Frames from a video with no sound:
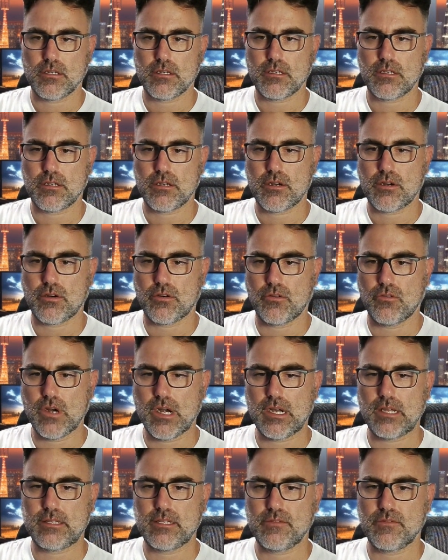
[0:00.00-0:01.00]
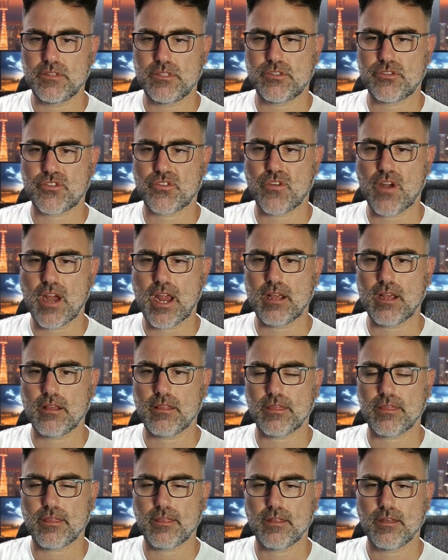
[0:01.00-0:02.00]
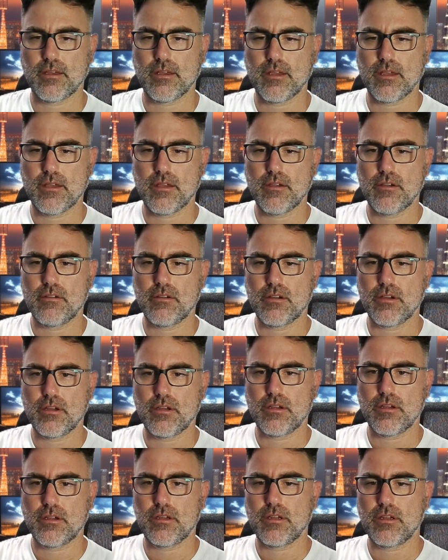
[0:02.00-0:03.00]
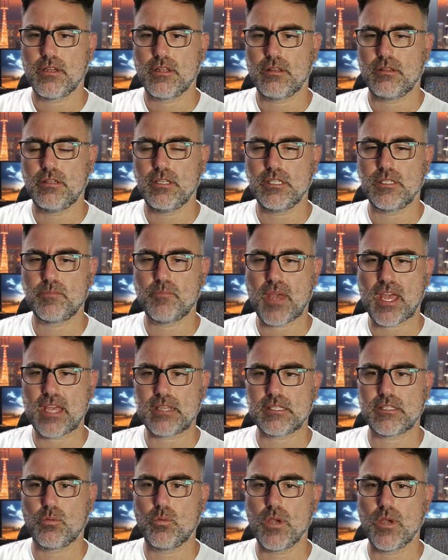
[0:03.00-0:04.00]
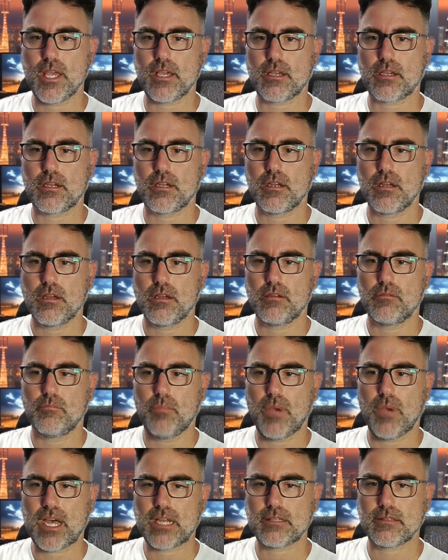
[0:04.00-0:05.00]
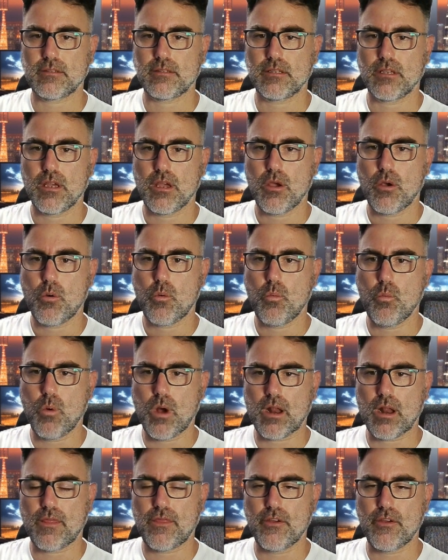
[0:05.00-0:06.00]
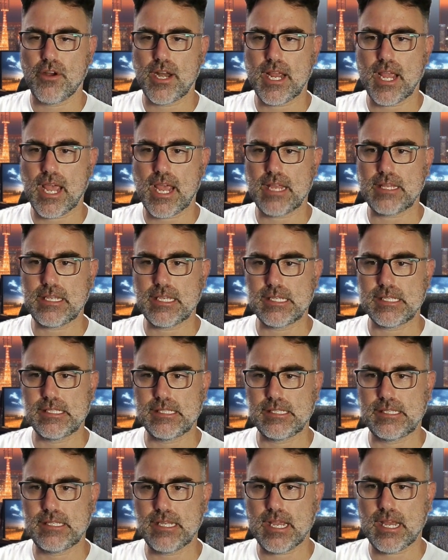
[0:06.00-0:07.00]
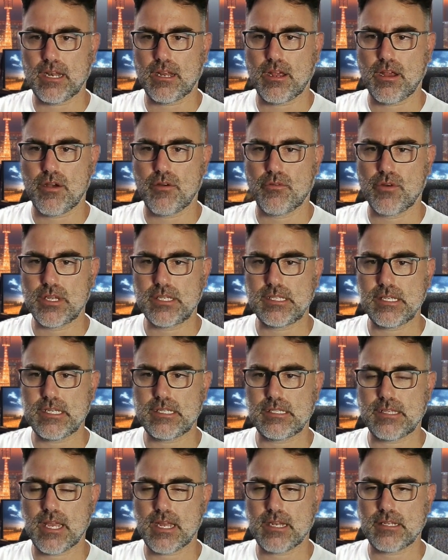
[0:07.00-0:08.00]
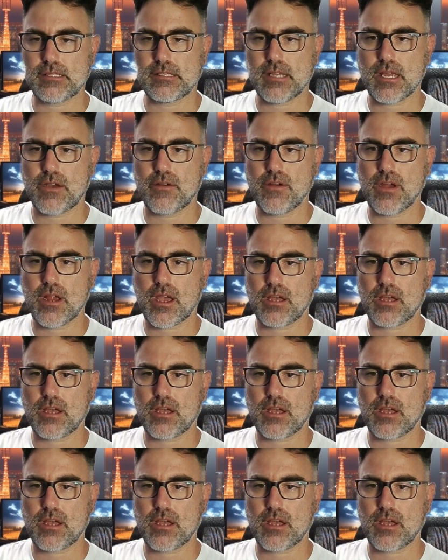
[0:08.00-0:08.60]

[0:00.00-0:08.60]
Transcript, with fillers: relative strength this past week, but 138 is still a resistance area.